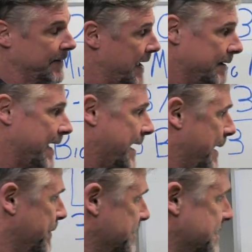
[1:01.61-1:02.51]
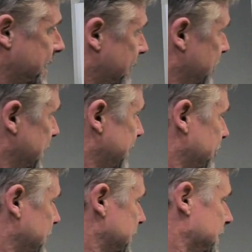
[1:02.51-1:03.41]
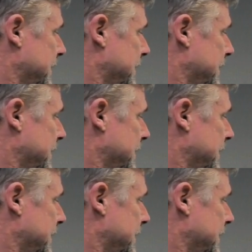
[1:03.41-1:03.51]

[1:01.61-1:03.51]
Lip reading: And that happens at every level.